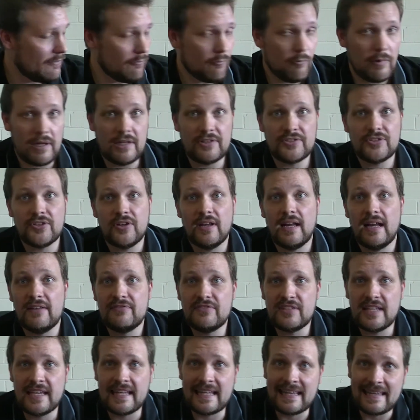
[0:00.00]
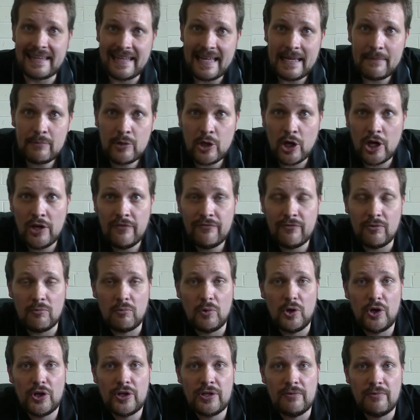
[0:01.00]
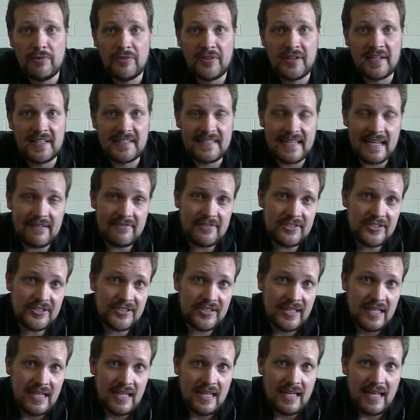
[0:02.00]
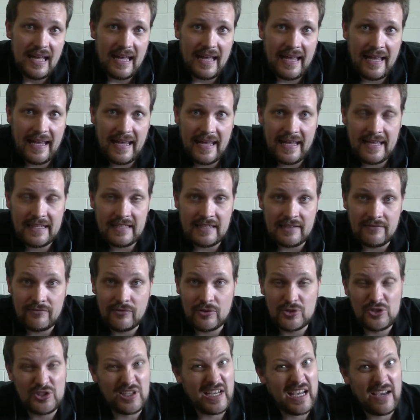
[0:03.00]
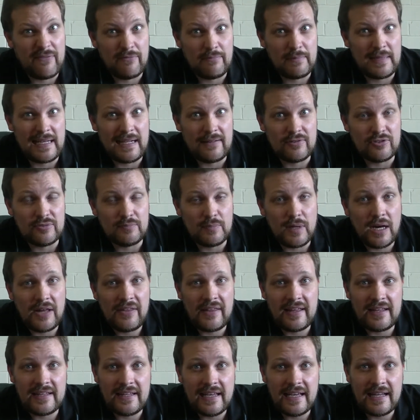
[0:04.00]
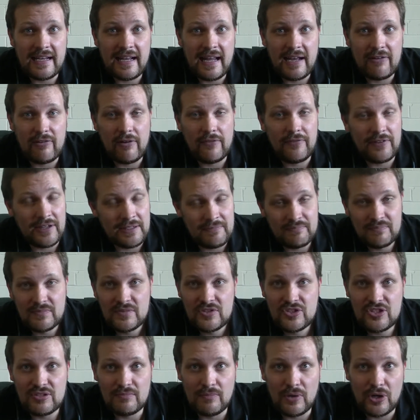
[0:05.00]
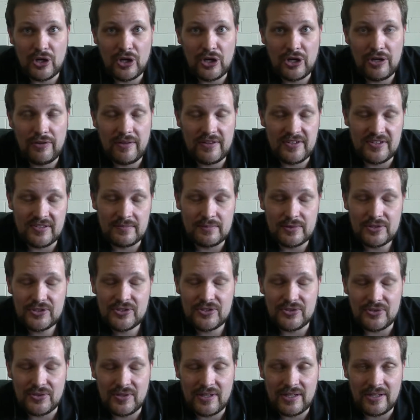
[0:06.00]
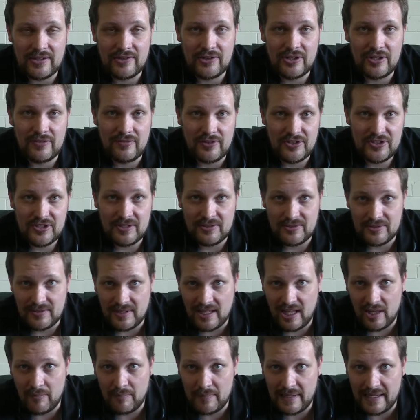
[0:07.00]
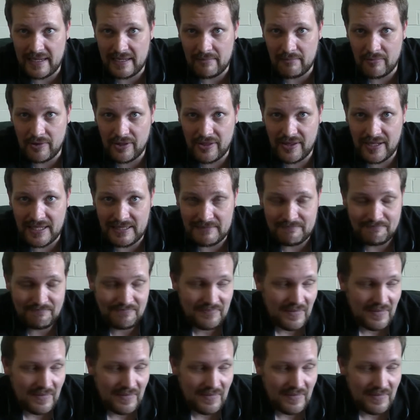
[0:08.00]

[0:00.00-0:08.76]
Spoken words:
We also had to get a lab coat for working with cadavers, and unfortunately I haven't been able to buy that yet. However, tomorrow there's a bookstore there at university that will help me out with that.